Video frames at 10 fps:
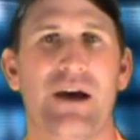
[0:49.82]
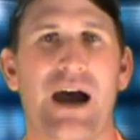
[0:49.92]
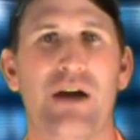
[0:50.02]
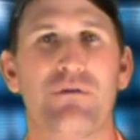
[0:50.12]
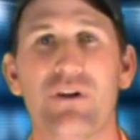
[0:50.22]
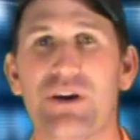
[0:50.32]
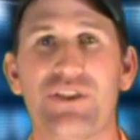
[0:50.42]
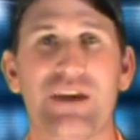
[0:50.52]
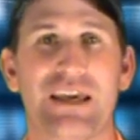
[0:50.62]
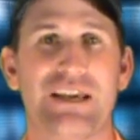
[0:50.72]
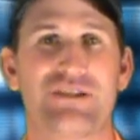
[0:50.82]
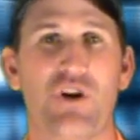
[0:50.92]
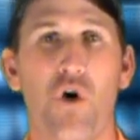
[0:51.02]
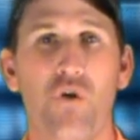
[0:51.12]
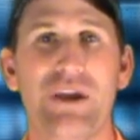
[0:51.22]
I really think his
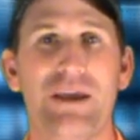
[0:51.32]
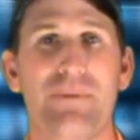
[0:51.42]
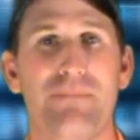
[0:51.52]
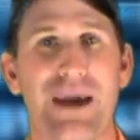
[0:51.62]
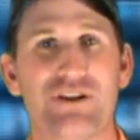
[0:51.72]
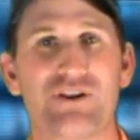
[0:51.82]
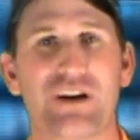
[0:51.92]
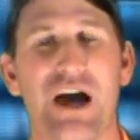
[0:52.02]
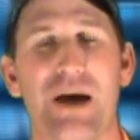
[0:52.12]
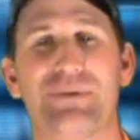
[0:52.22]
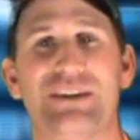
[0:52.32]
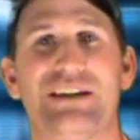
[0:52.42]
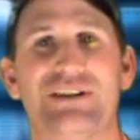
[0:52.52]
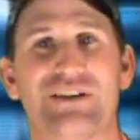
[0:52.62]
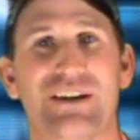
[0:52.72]
only major
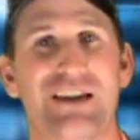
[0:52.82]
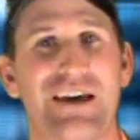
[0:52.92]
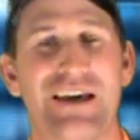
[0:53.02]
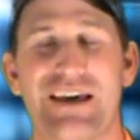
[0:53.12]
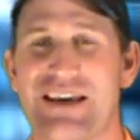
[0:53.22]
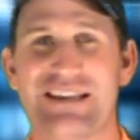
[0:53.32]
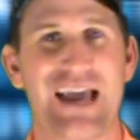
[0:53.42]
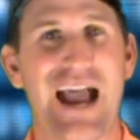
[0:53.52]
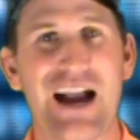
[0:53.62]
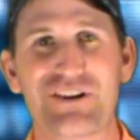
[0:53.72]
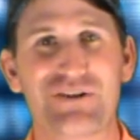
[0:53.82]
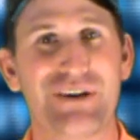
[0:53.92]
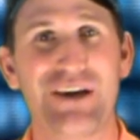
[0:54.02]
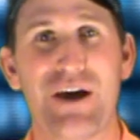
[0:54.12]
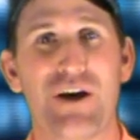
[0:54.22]
competition is
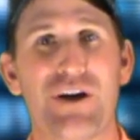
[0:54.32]
actually